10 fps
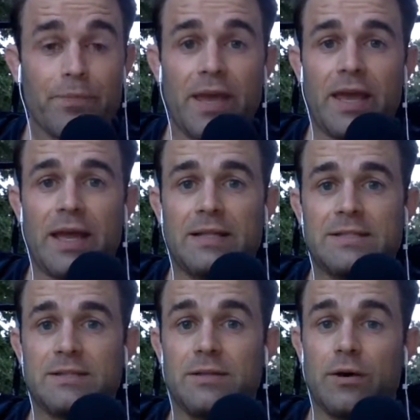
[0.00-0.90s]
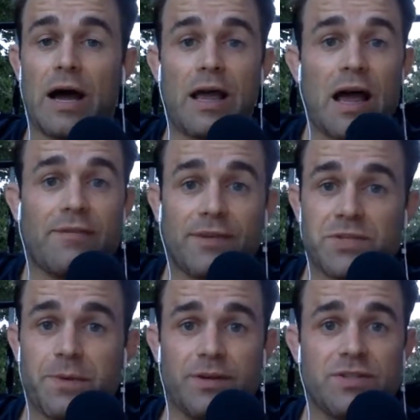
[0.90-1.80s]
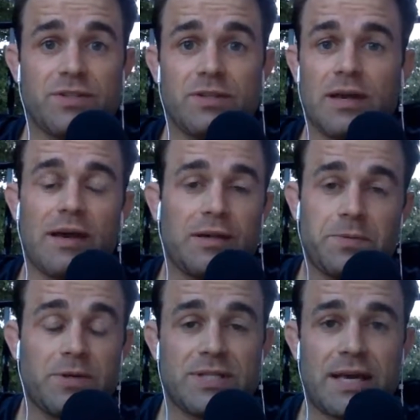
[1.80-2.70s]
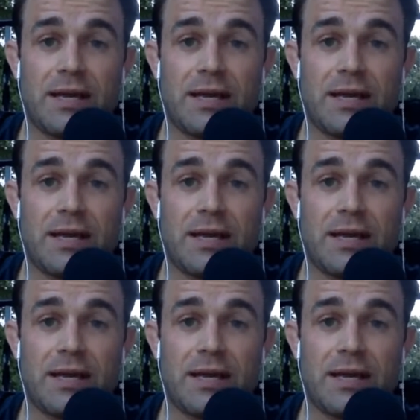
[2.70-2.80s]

And I've experienced that.